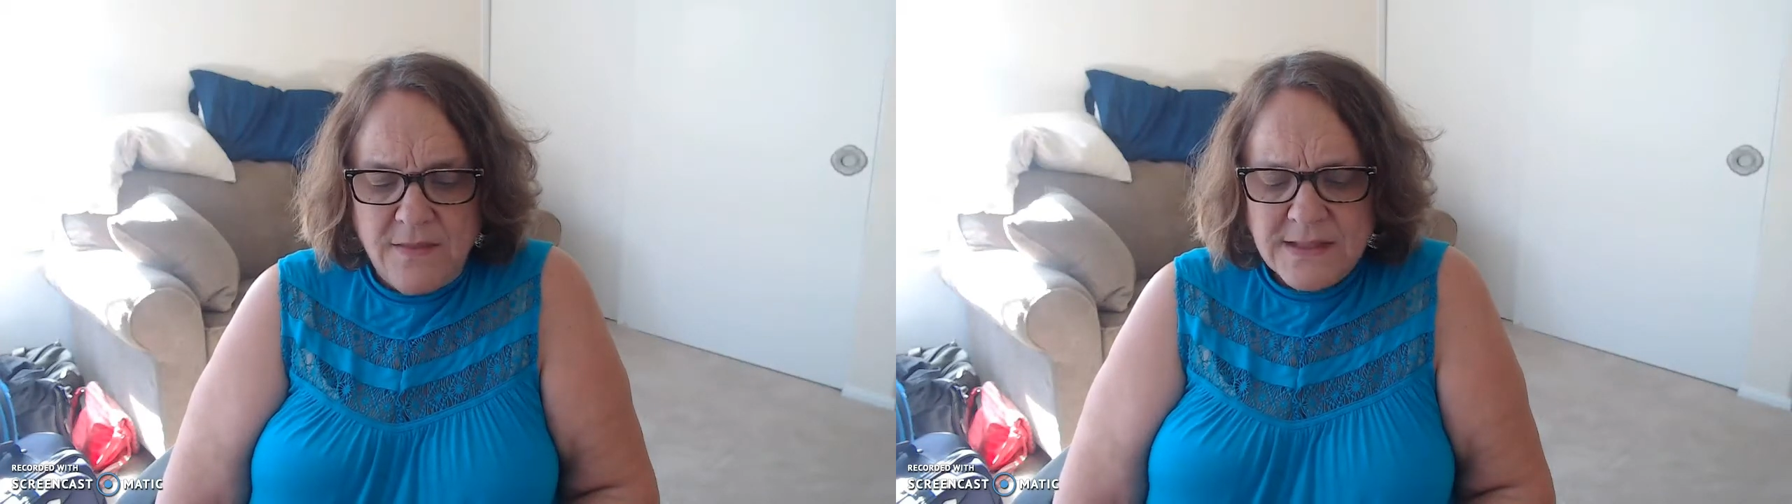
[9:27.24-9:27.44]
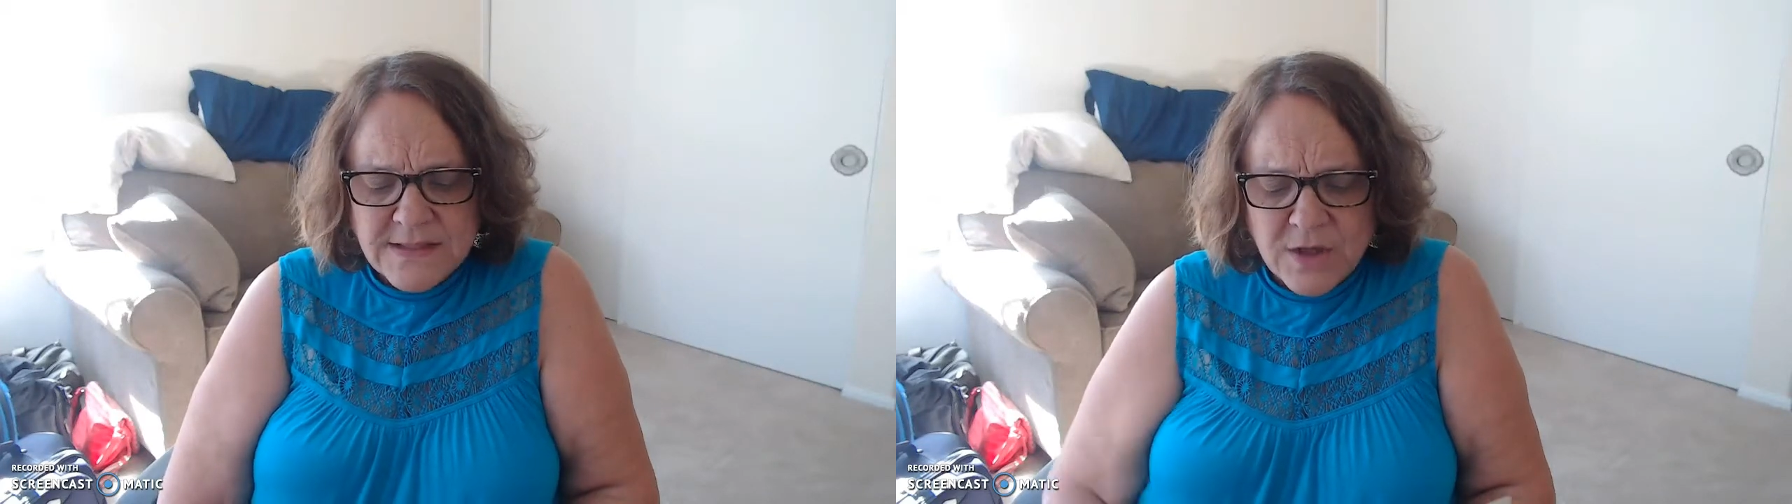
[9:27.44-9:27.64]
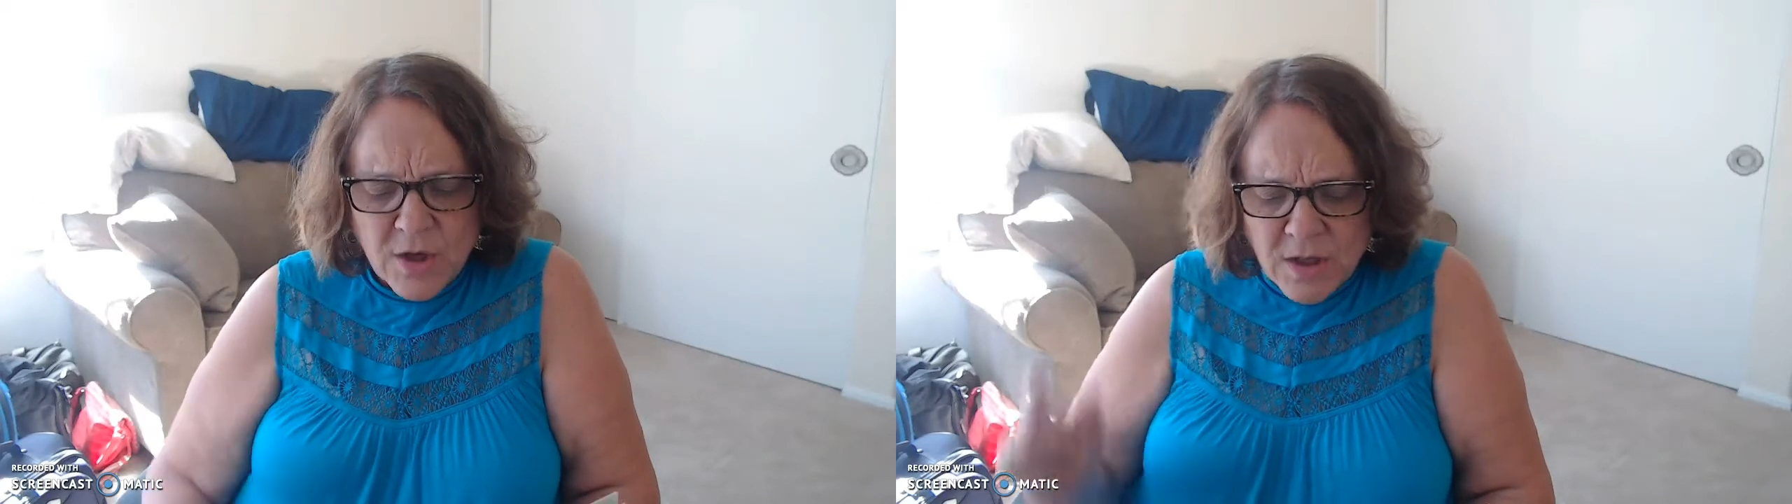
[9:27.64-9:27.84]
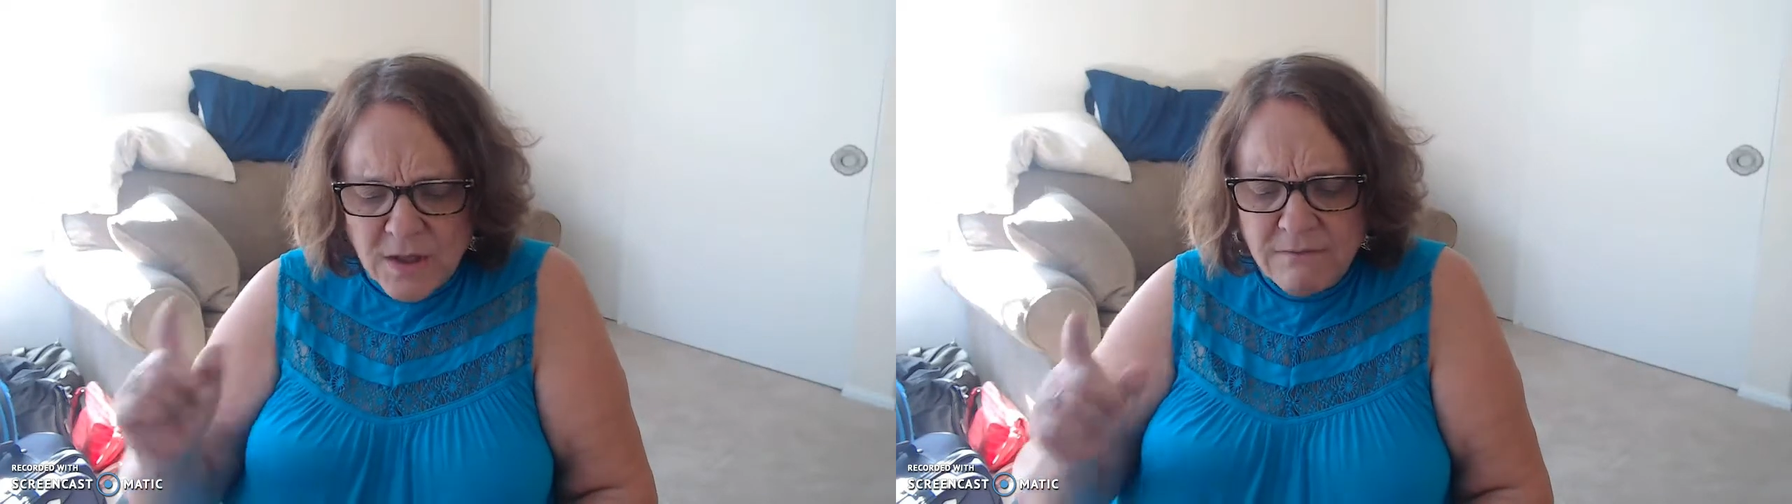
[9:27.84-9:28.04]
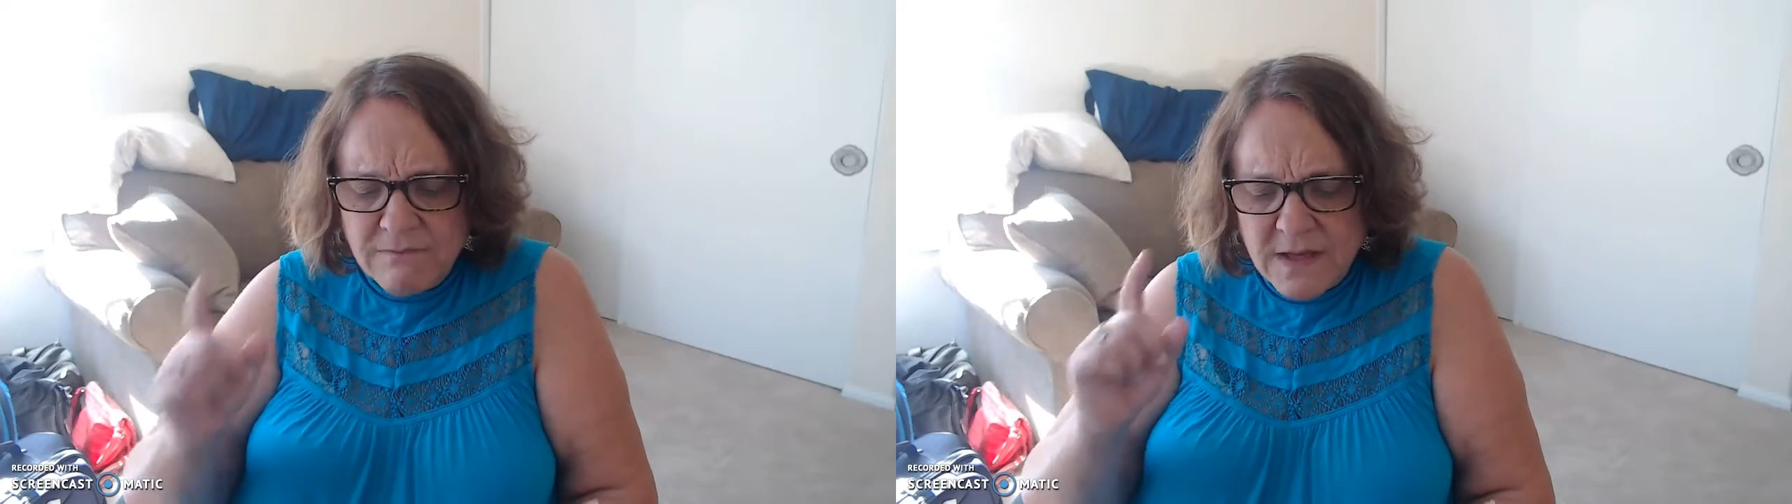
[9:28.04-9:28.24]
This
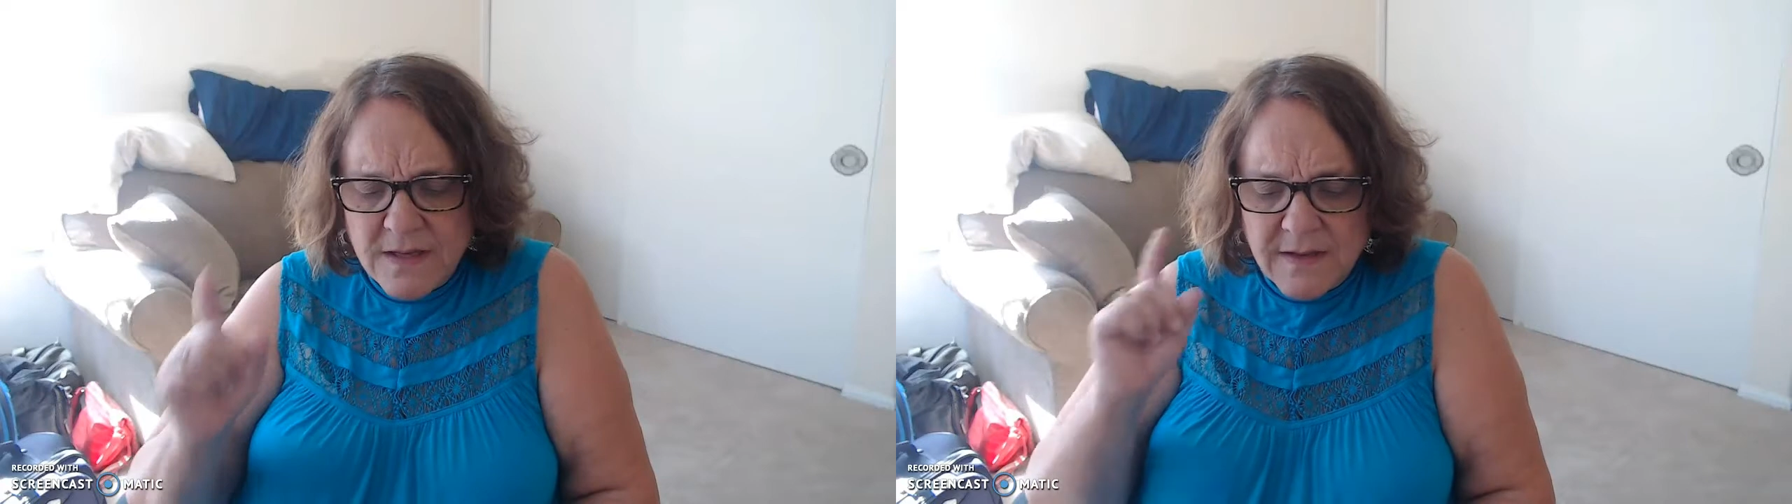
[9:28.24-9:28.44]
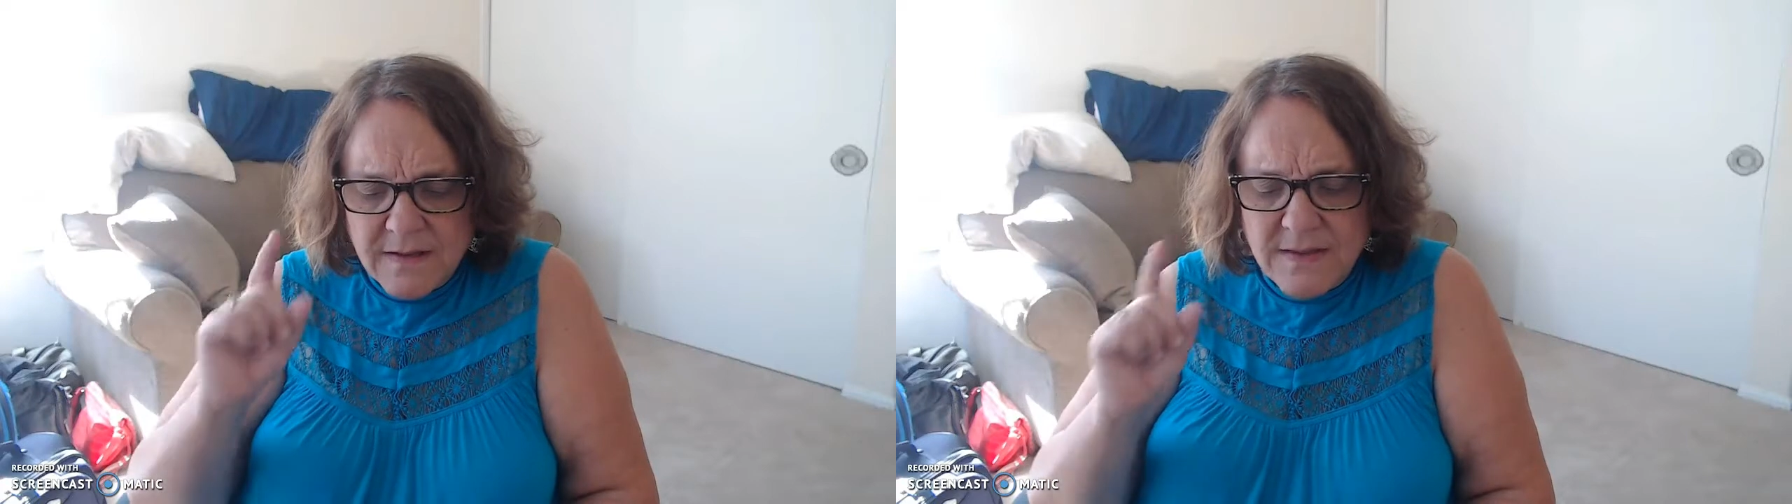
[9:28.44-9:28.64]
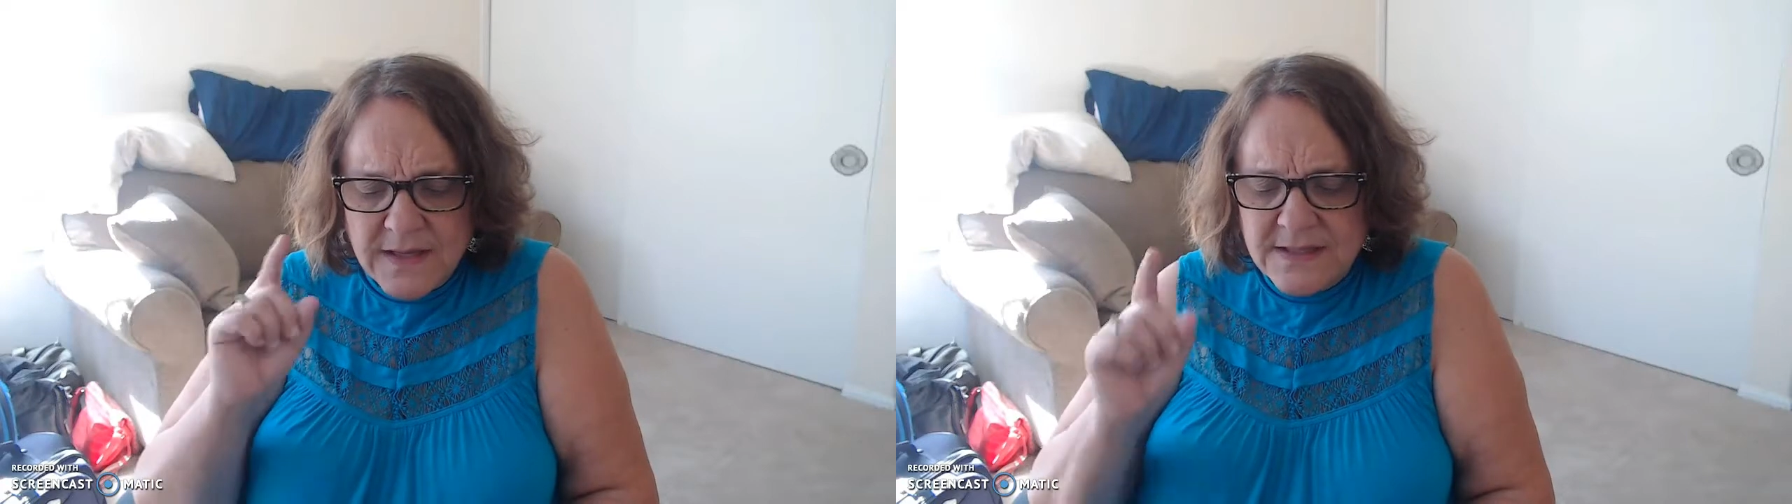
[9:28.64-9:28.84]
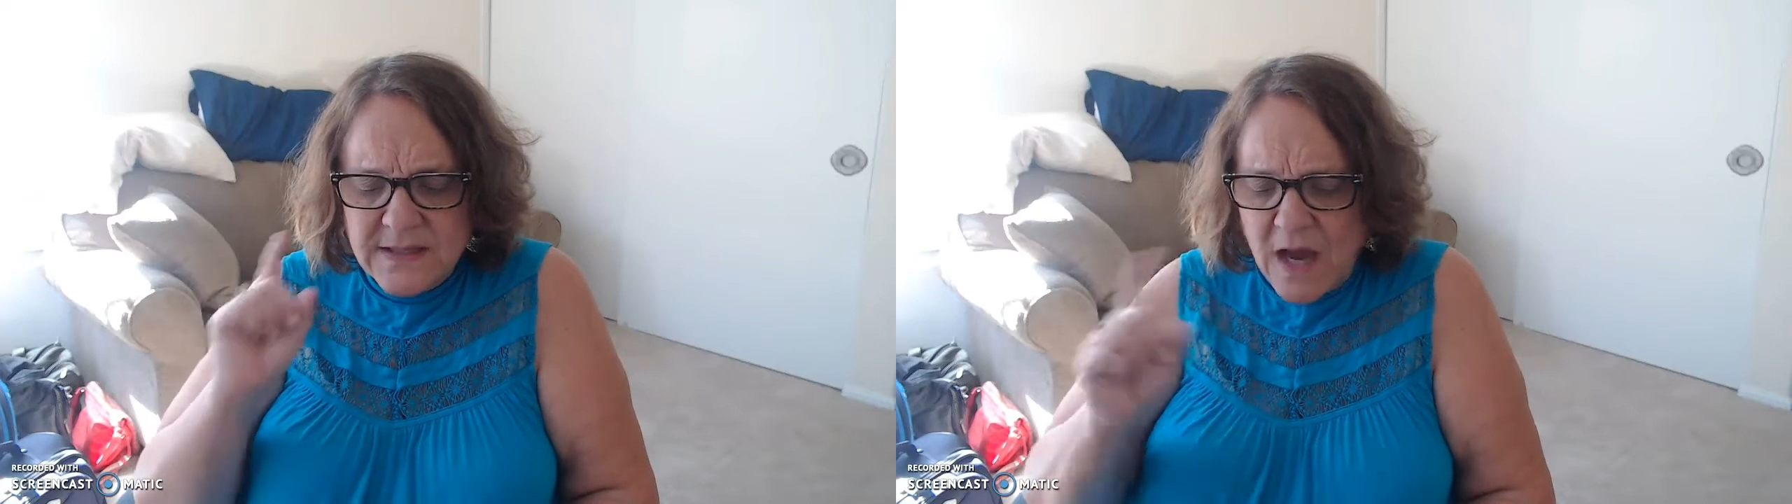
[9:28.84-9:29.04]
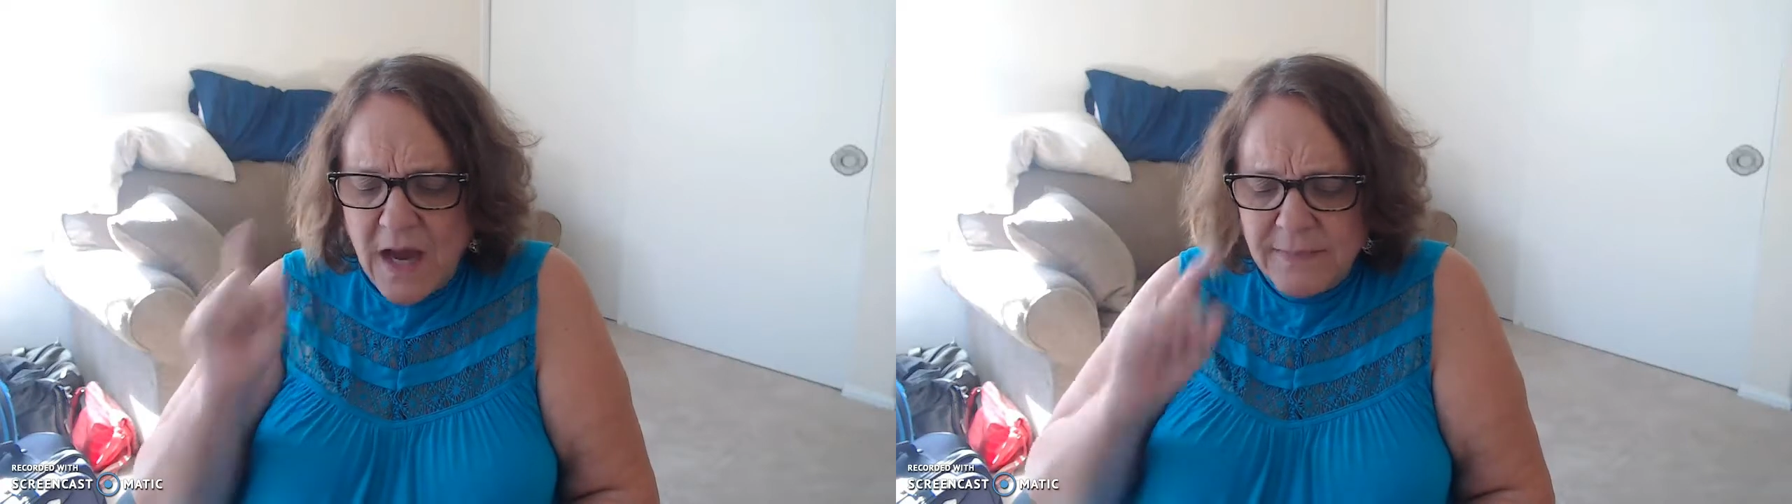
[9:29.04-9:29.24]

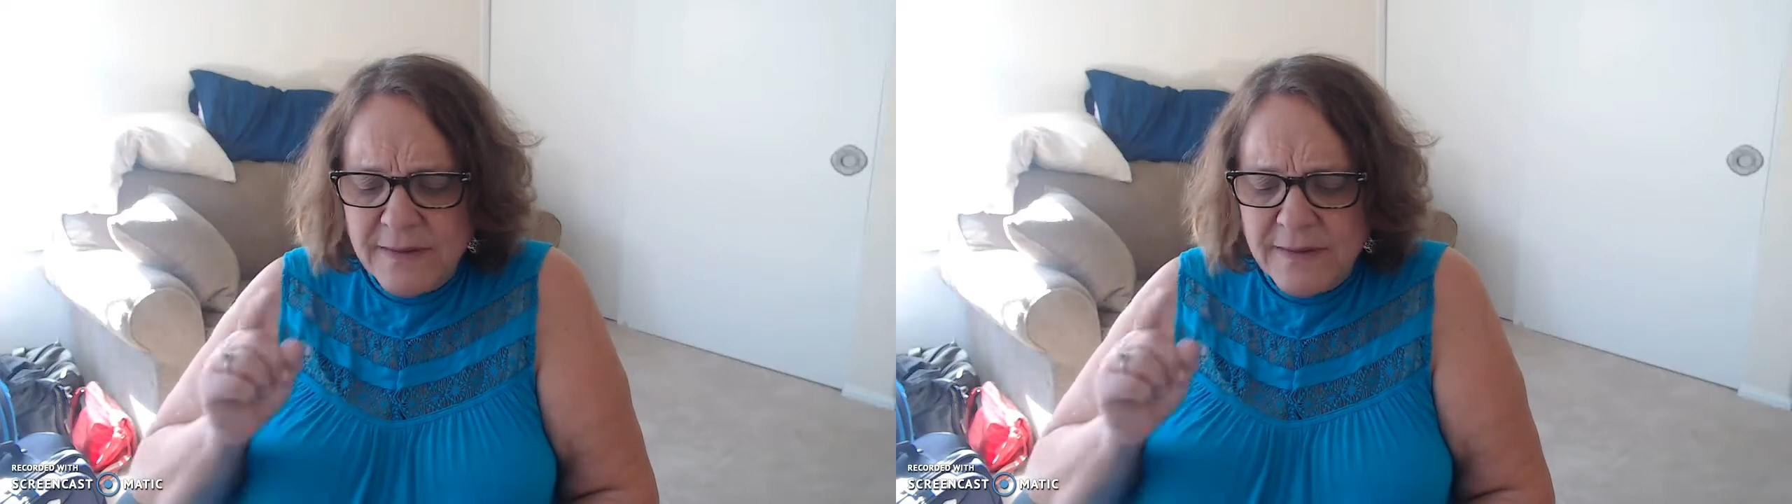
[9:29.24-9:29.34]
cub